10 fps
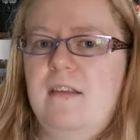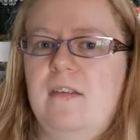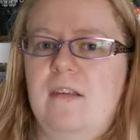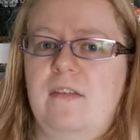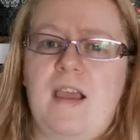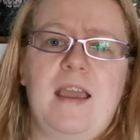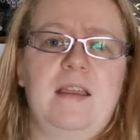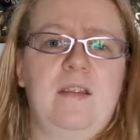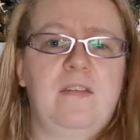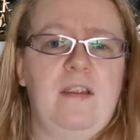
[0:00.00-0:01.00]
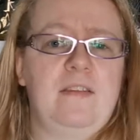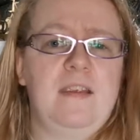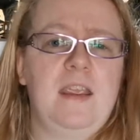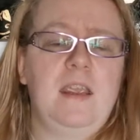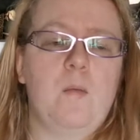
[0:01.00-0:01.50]
is set in a
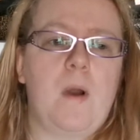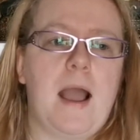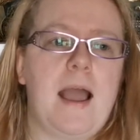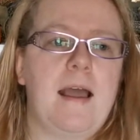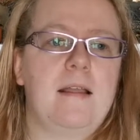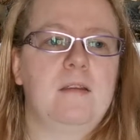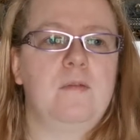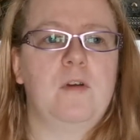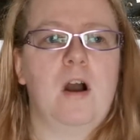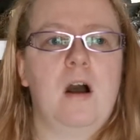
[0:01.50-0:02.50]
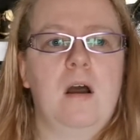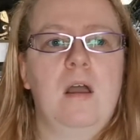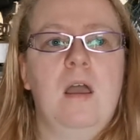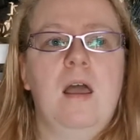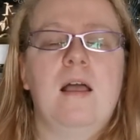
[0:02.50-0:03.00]
city where you've got